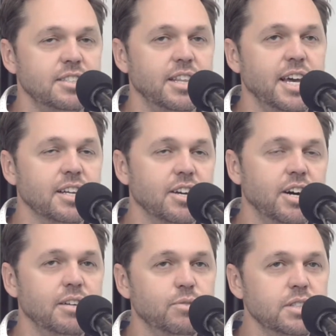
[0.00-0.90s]
So that
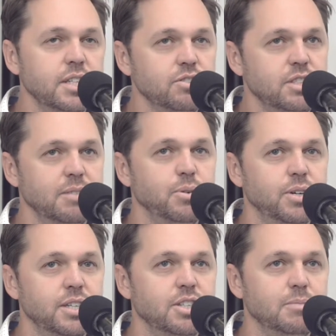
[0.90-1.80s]
kind of was an interesting
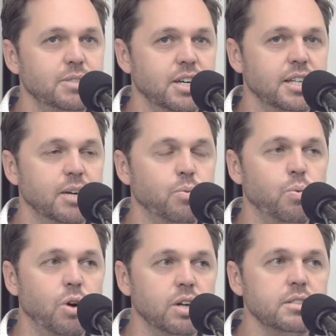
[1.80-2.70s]
point in terms of going,
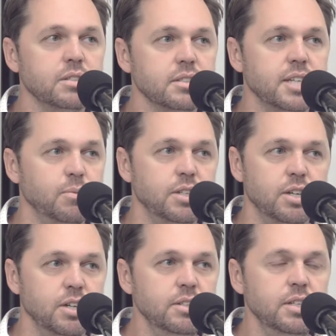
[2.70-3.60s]
what can we
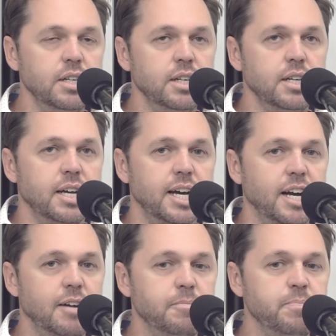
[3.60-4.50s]
do?
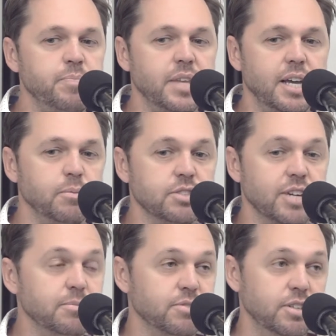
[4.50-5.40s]
And we
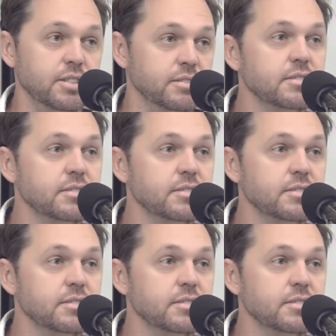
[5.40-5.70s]
scraped through.